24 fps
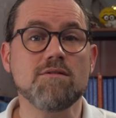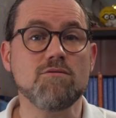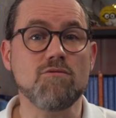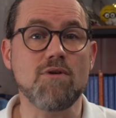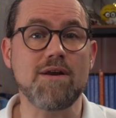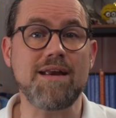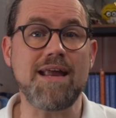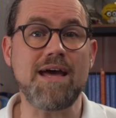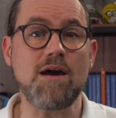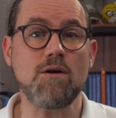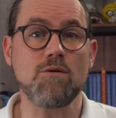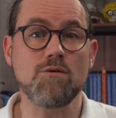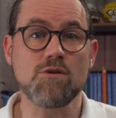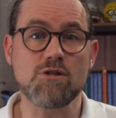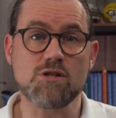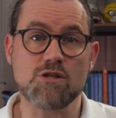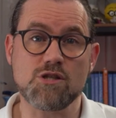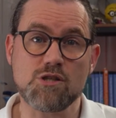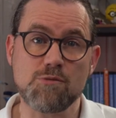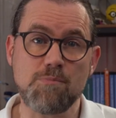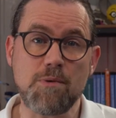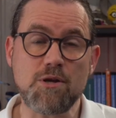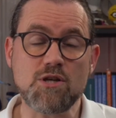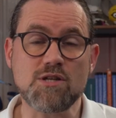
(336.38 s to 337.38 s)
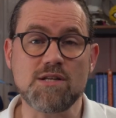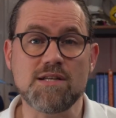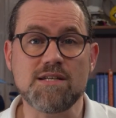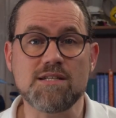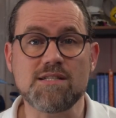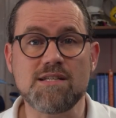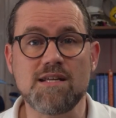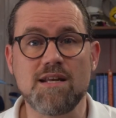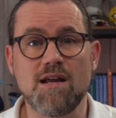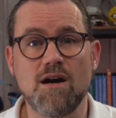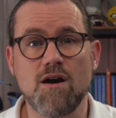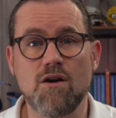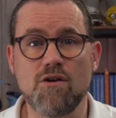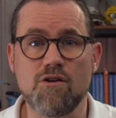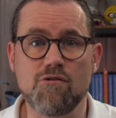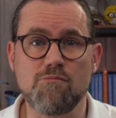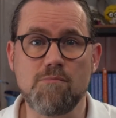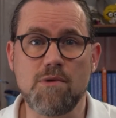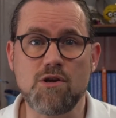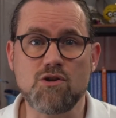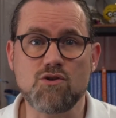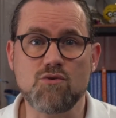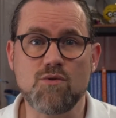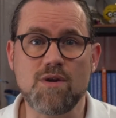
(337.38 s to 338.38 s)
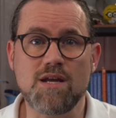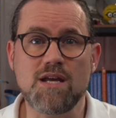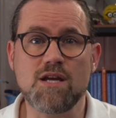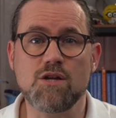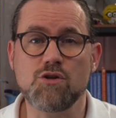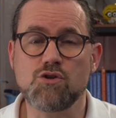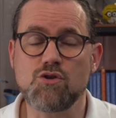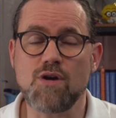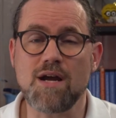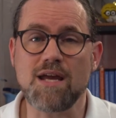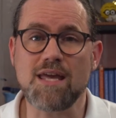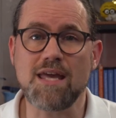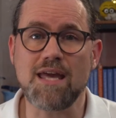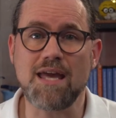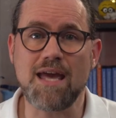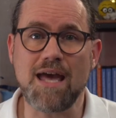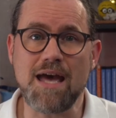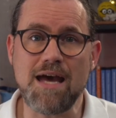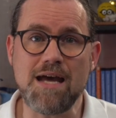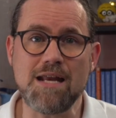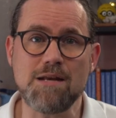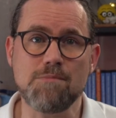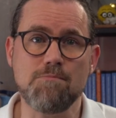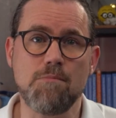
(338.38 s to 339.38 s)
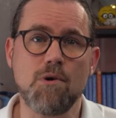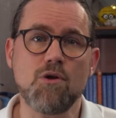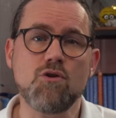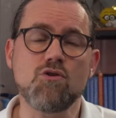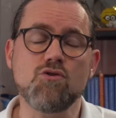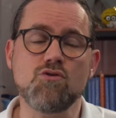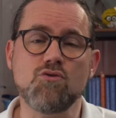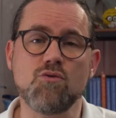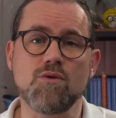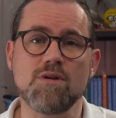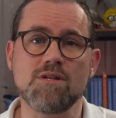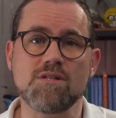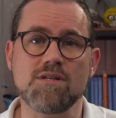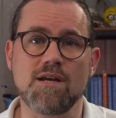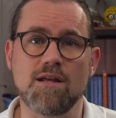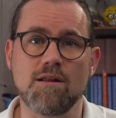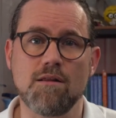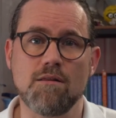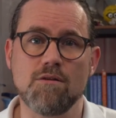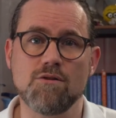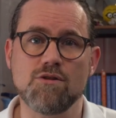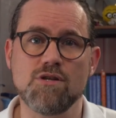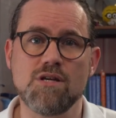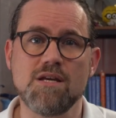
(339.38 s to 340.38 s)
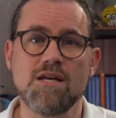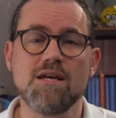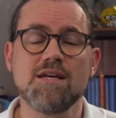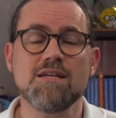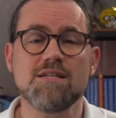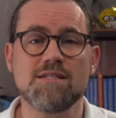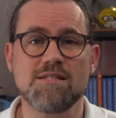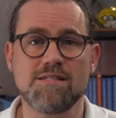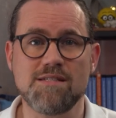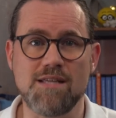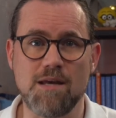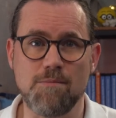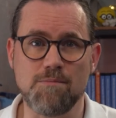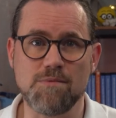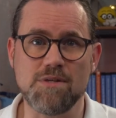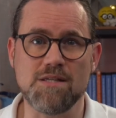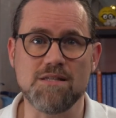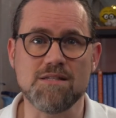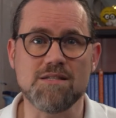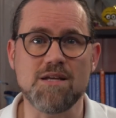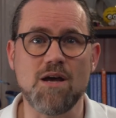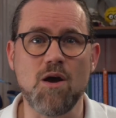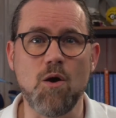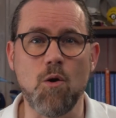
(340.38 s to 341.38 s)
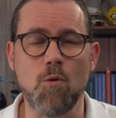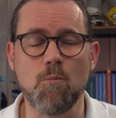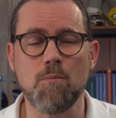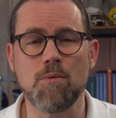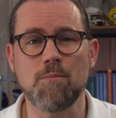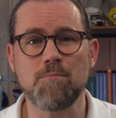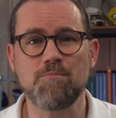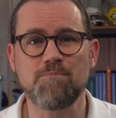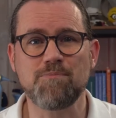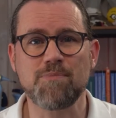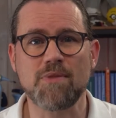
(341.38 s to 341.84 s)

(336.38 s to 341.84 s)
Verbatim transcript: the renowned specialist in RF measuring, tracking, and monitoring technology, stepped in to help,